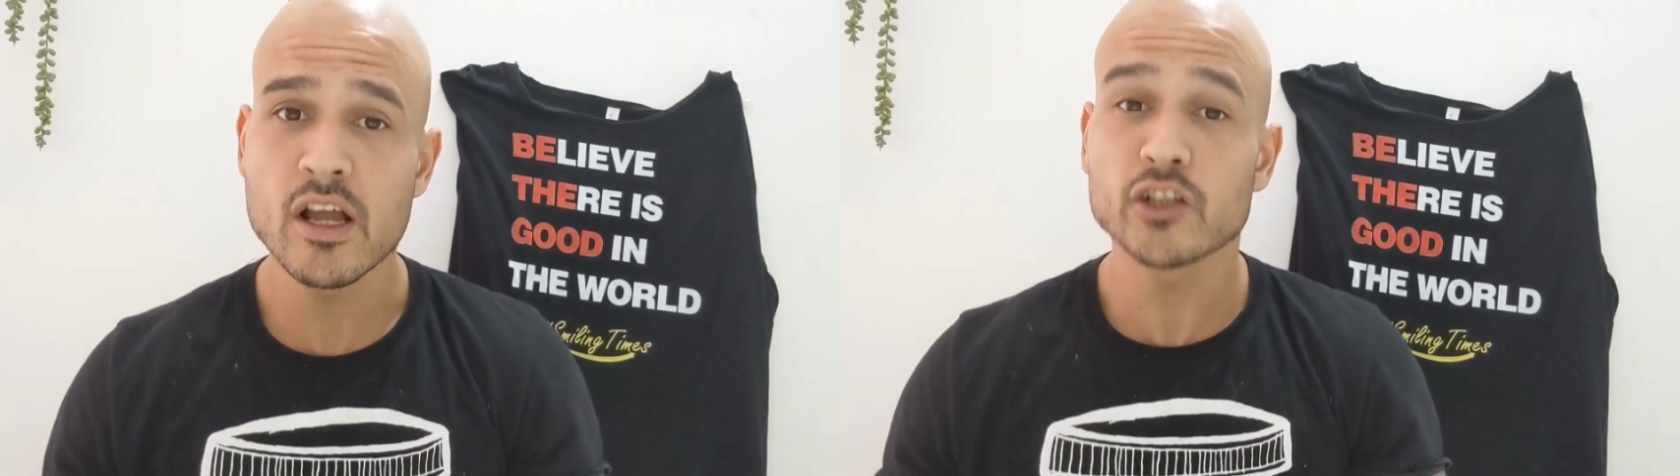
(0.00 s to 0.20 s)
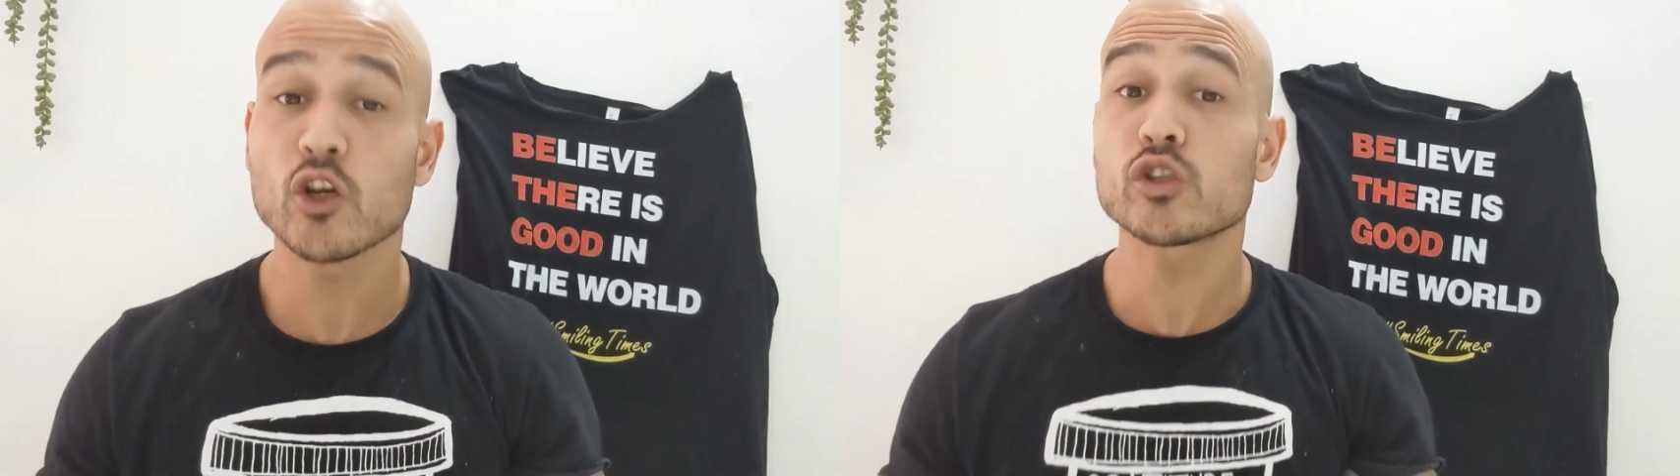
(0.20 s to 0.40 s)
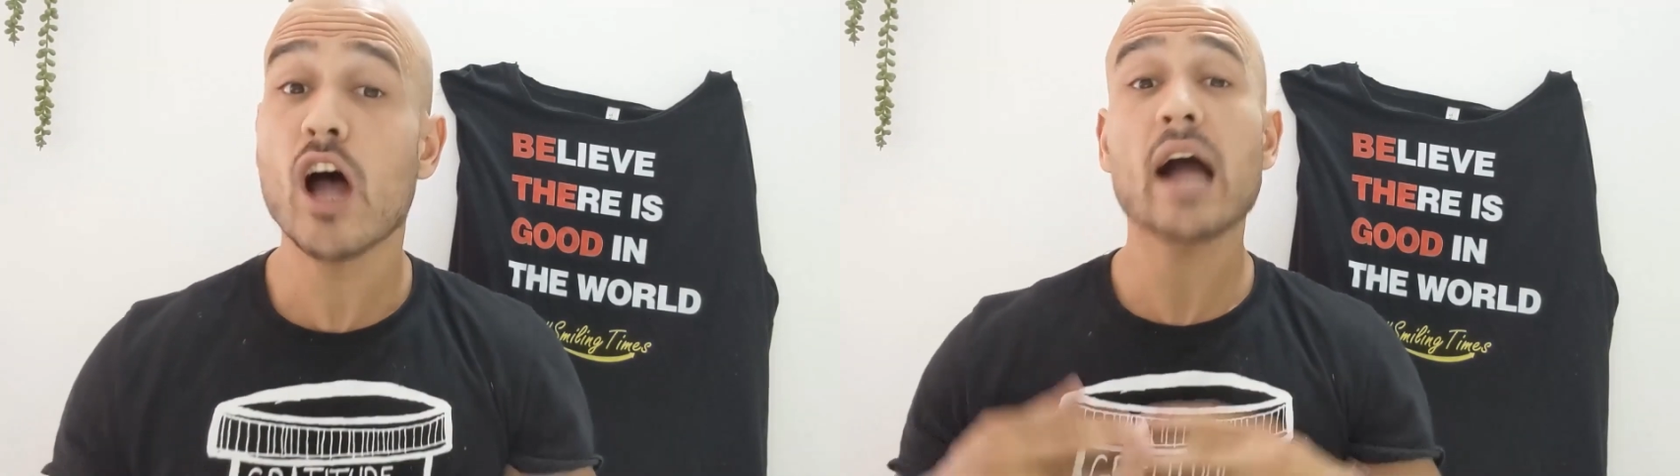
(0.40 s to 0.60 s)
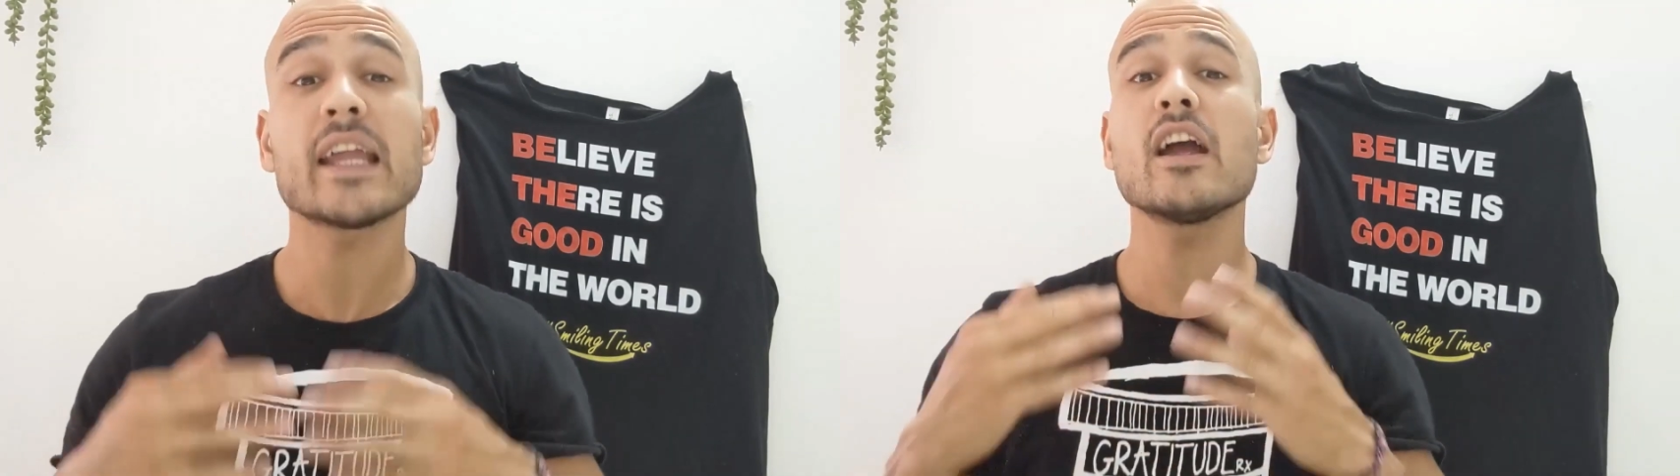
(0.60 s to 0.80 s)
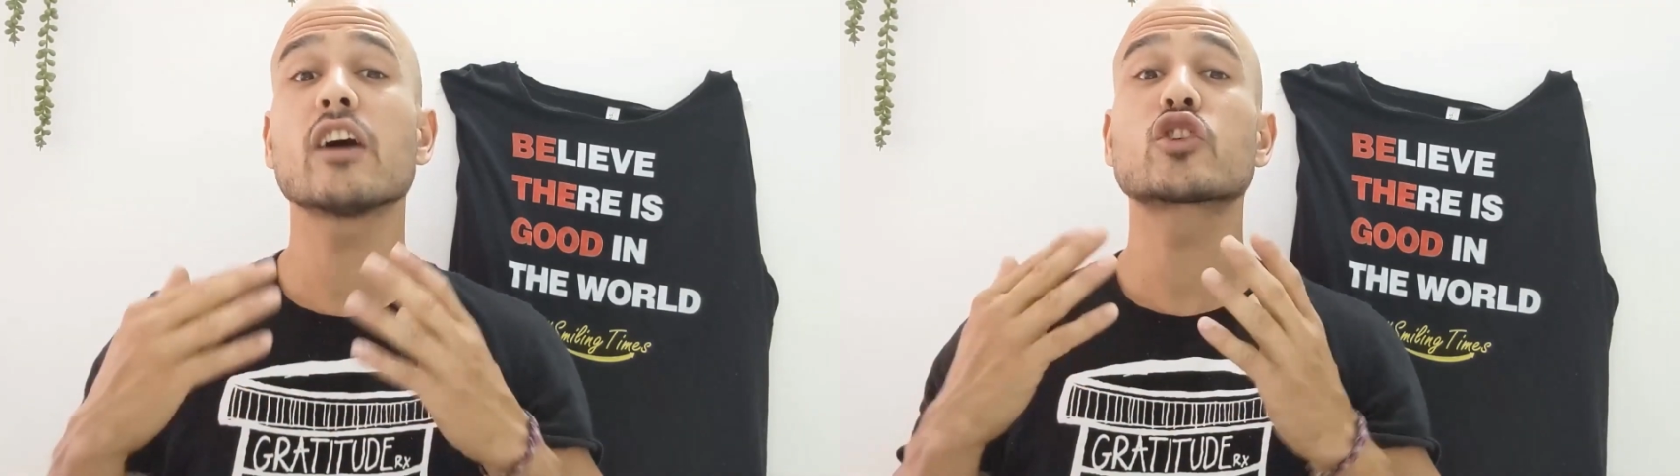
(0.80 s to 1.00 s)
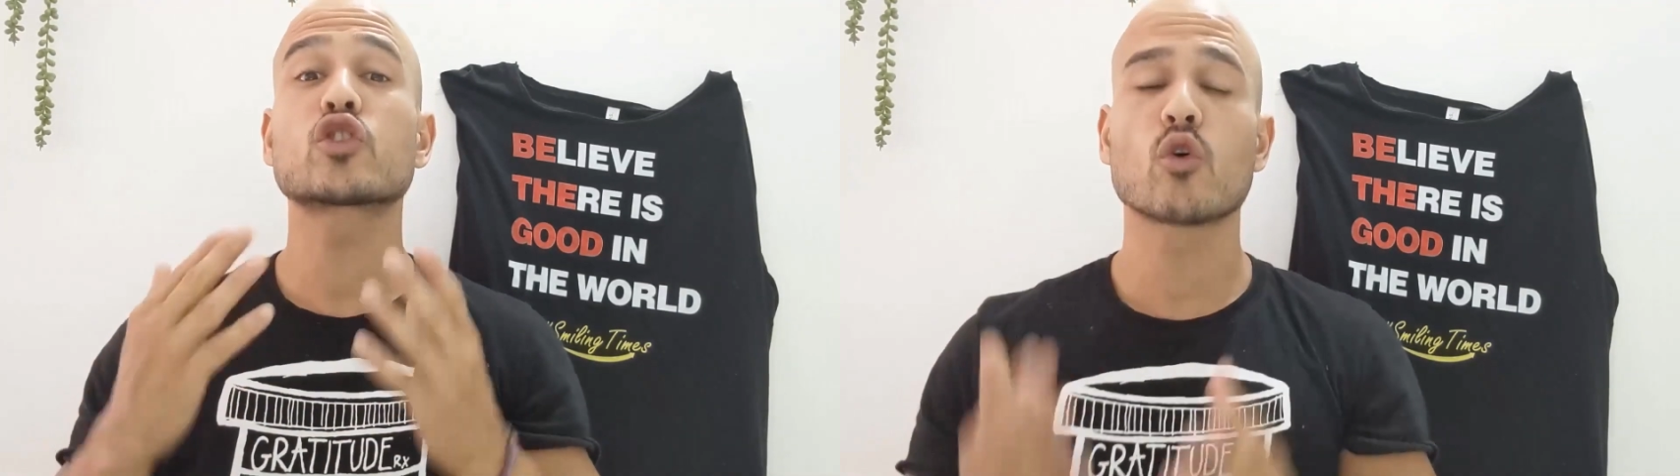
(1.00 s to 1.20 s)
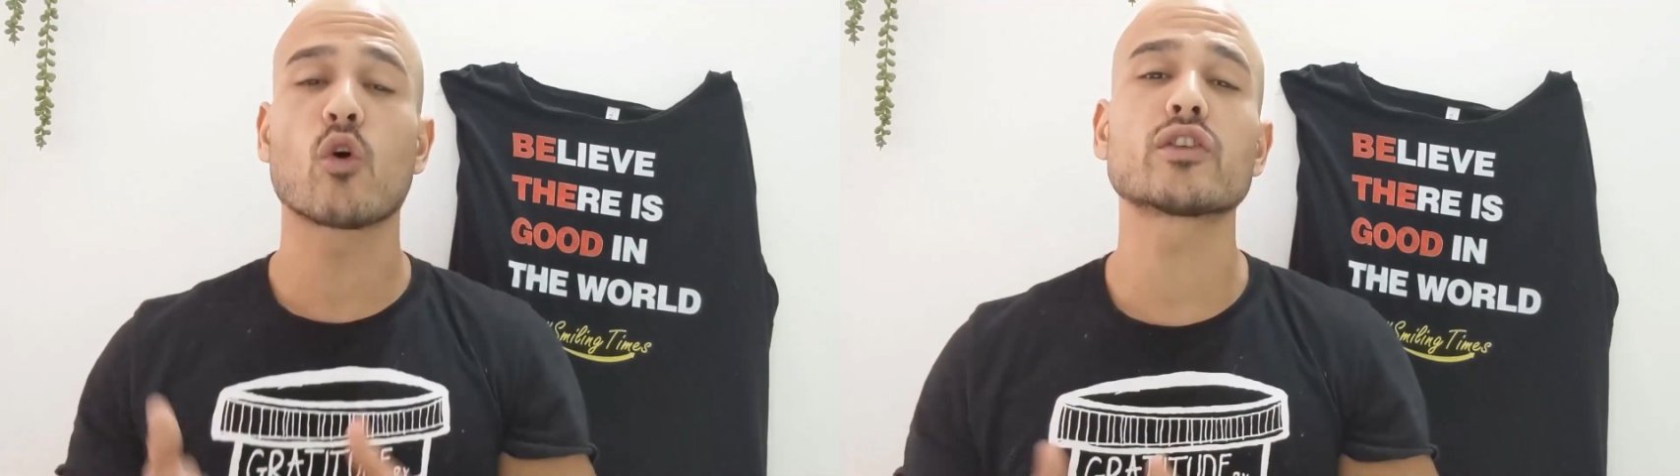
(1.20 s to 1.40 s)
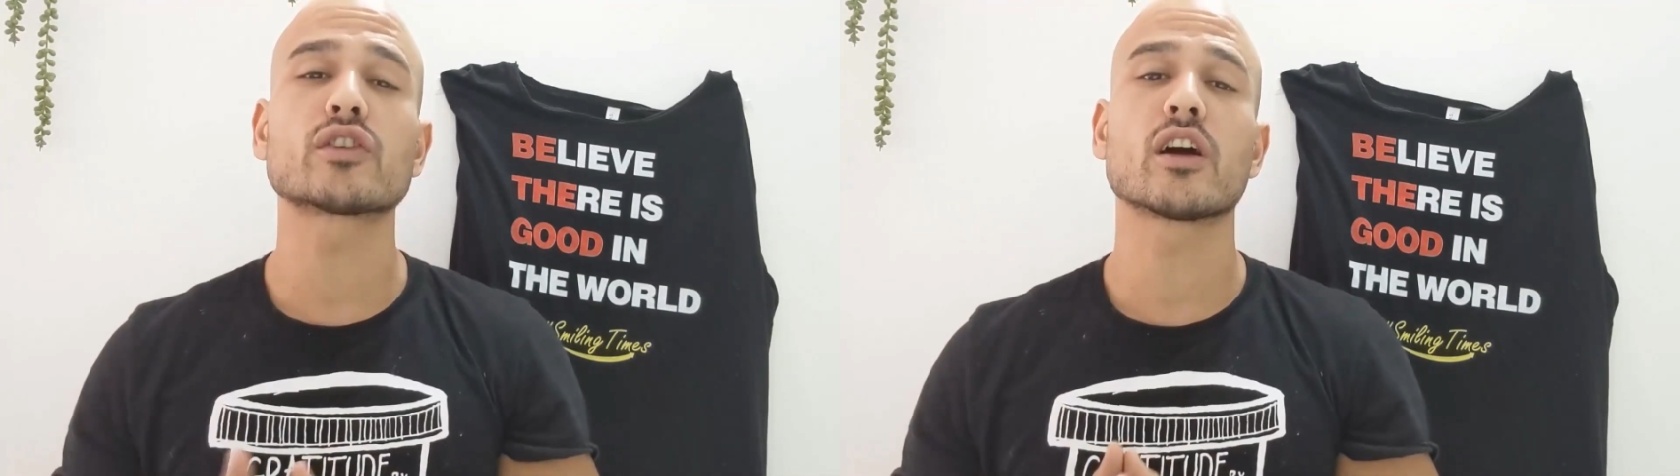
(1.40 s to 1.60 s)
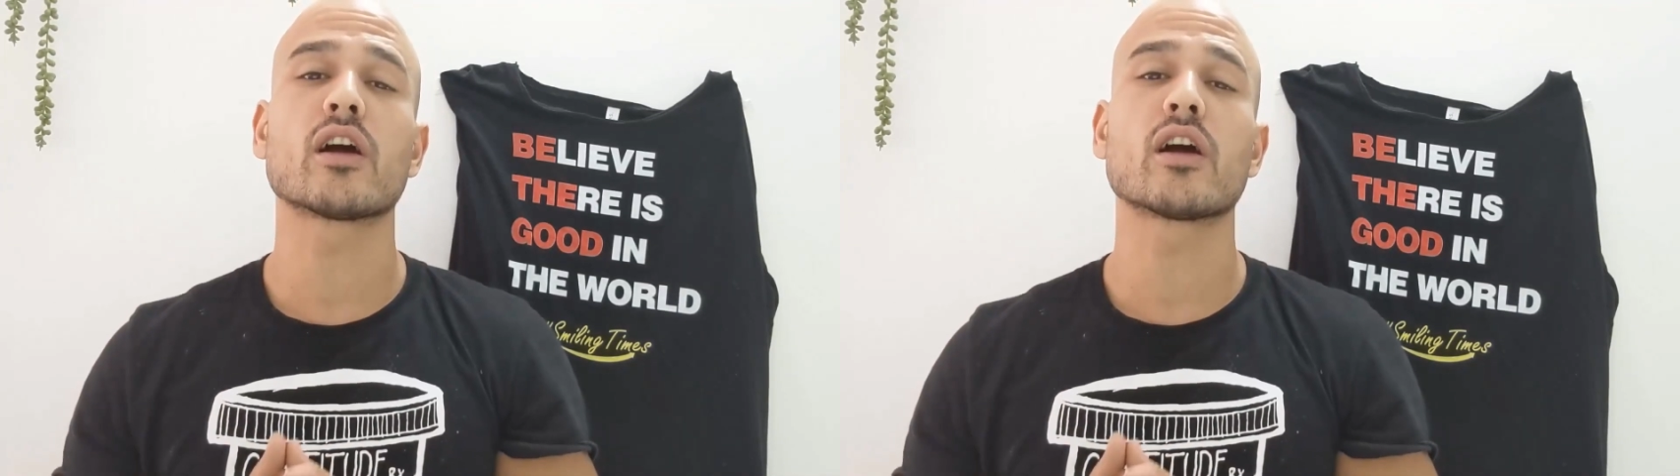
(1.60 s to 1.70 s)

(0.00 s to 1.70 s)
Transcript: So, talking on short